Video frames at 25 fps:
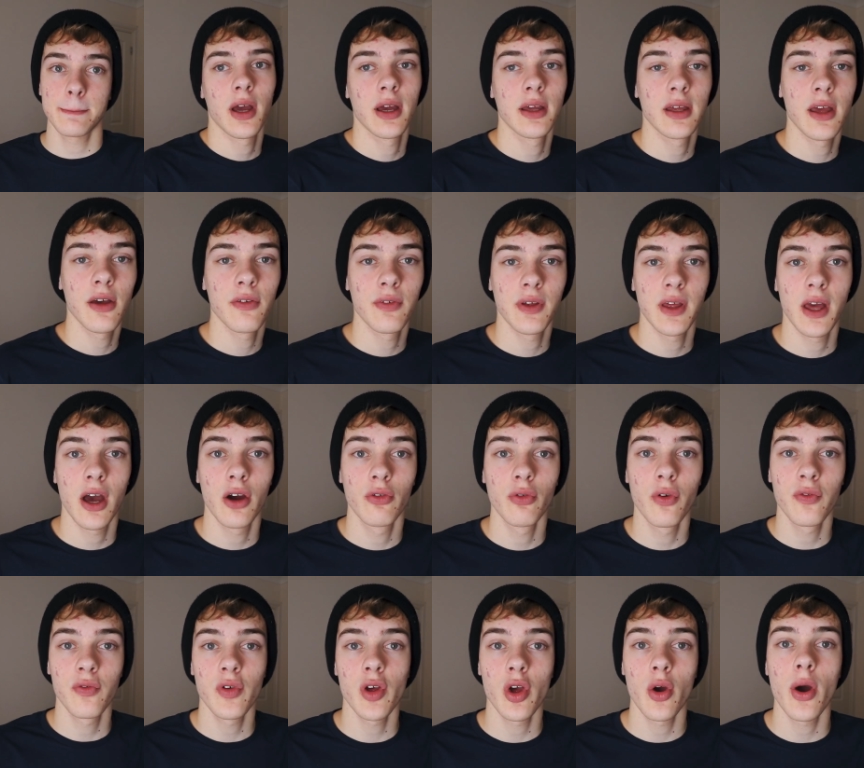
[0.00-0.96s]
and giving it a
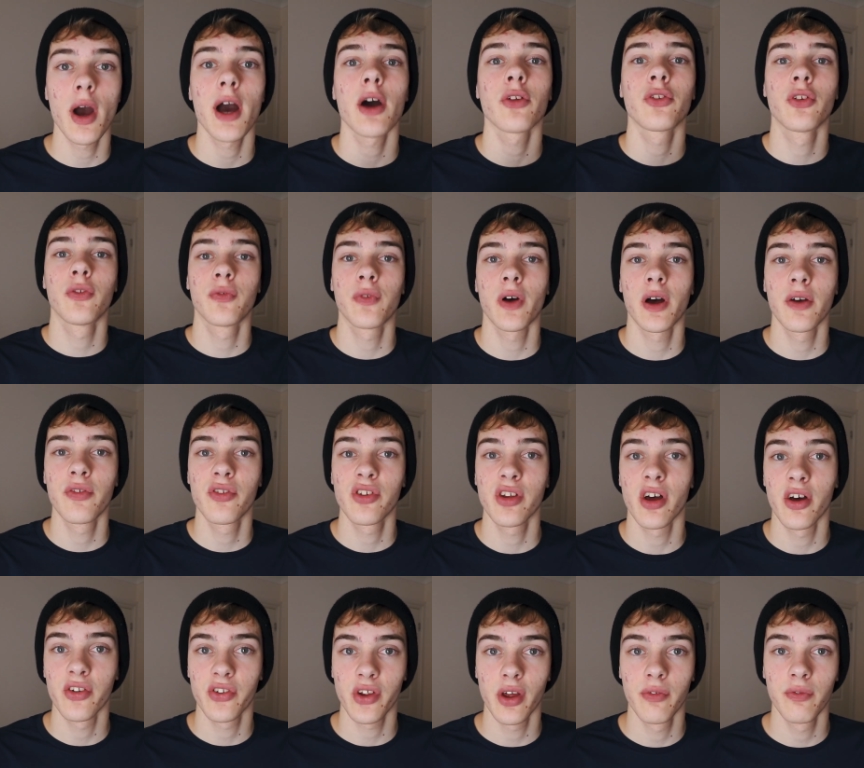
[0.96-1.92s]
review out of 5
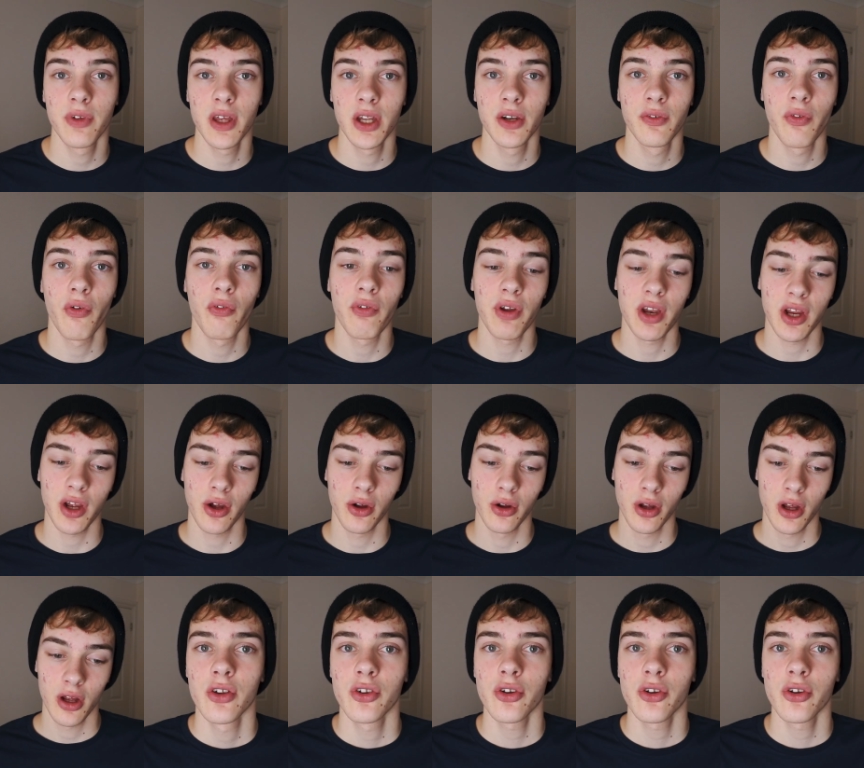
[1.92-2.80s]
stars at the end of the video,